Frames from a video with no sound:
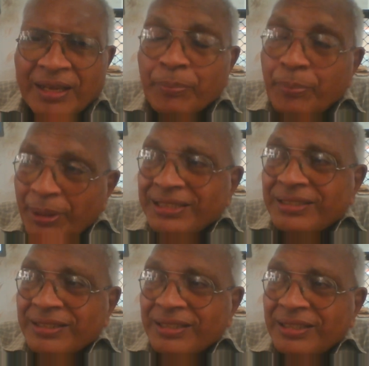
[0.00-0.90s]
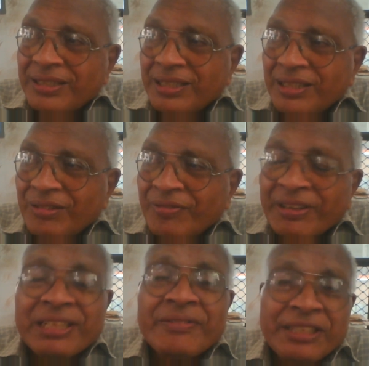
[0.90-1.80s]
But
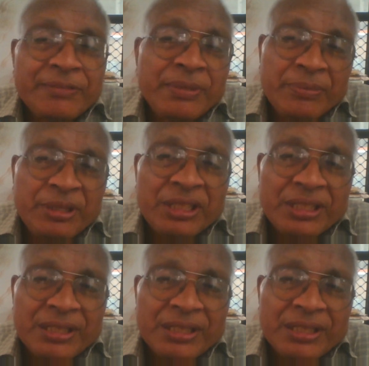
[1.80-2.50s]
whatever it may be,